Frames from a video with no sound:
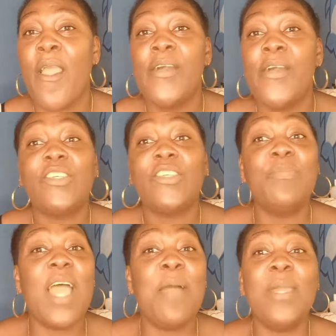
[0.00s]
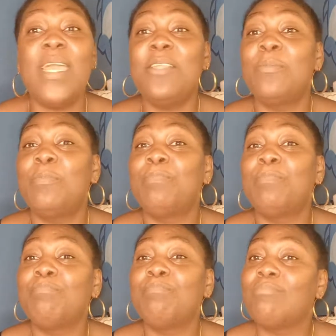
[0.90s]
Sometimes I end up
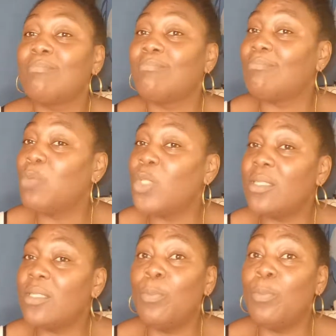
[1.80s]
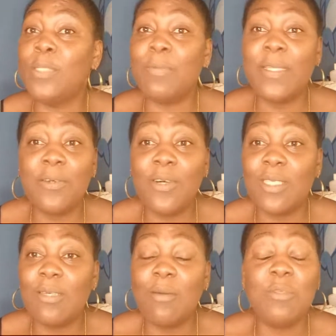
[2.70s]
put spit out
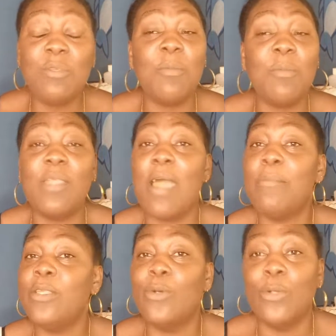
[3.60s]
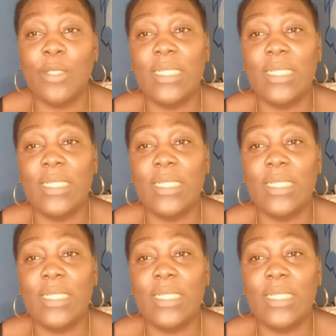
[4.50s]
some, sometimes I don't.